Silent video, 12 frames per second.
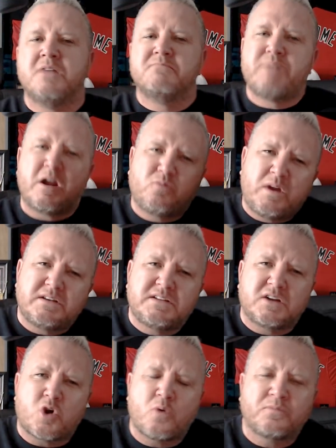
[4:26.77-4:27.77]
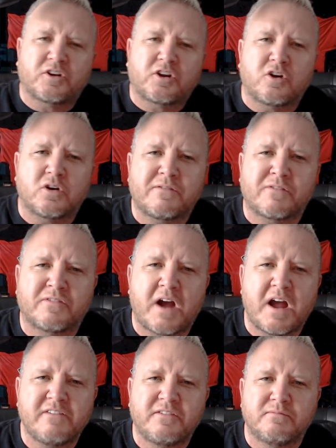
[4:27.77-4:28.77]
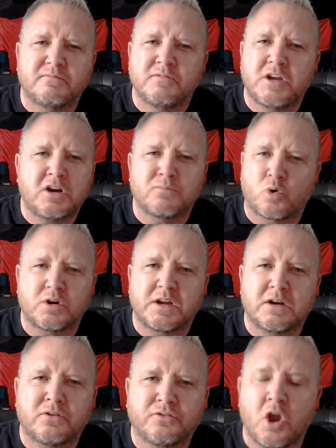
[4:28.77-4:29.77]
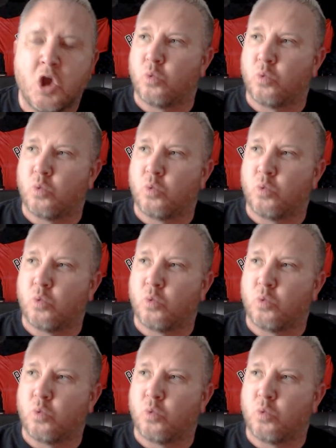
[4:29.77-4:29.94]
Ben went and did home security for 5 more years.